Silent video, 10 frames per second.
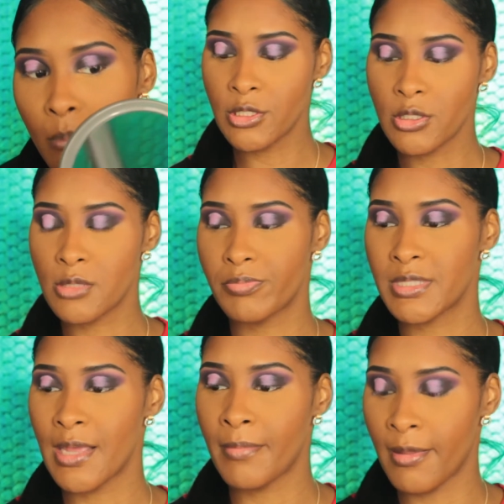I'm going to
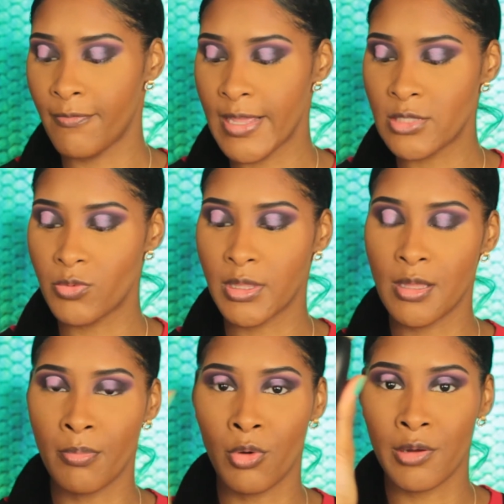set my face with
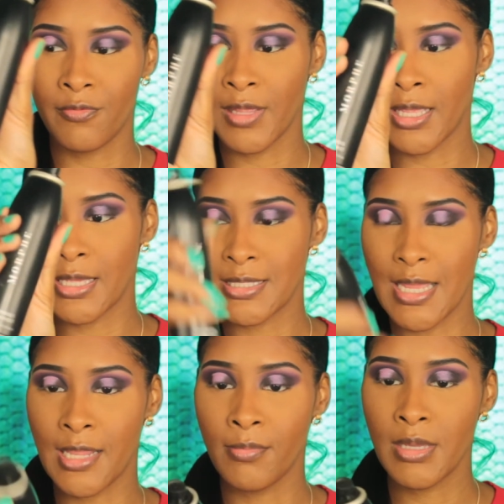the Morphe
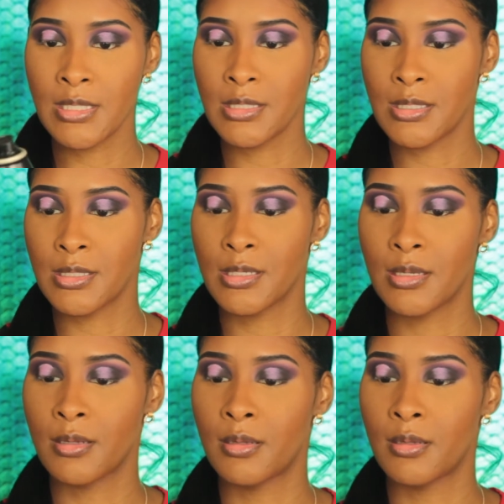setting mist.